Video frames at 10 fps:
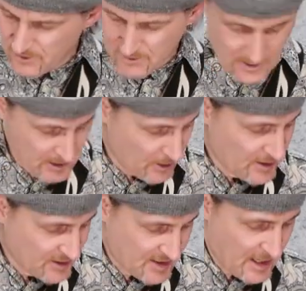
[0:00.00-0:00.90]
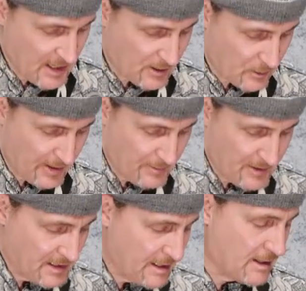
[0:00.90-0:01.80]
You know, there's quite a
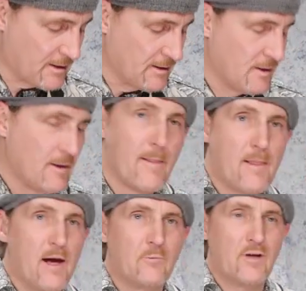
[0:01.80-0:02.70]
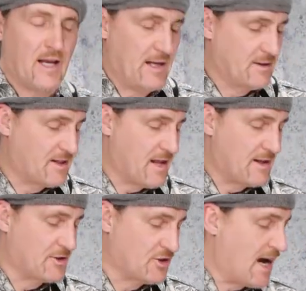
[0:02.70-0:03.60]
bit there, and we'll get into
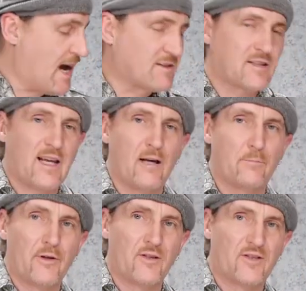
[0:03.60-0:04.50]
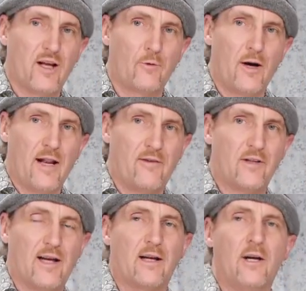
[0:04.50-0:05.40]
that. Jazz scale, blues scale, whatever.
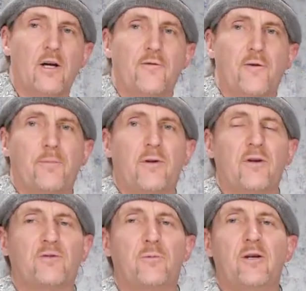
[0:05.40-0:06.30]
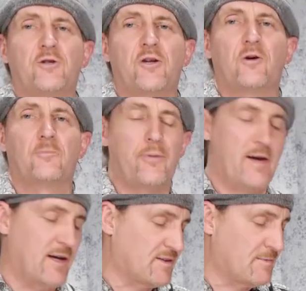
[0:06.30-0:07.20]
Like for blues, we usually don't
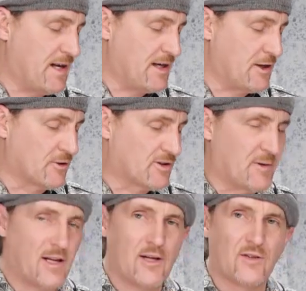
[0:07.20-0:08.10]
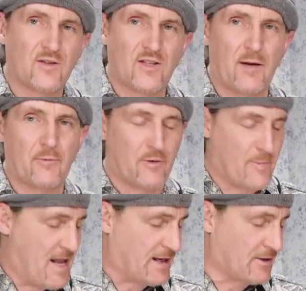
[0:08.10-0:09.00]
play as many notes, but I use some
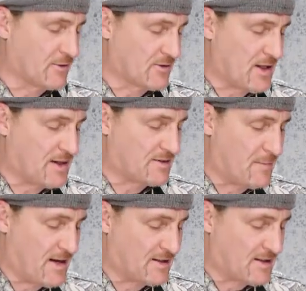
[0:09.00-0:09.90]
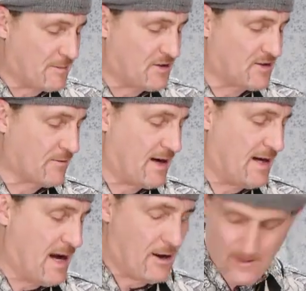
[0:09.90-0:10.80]
chromatic notes, not as many as I'm using right
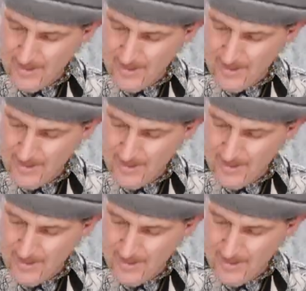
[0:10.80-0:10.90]
now.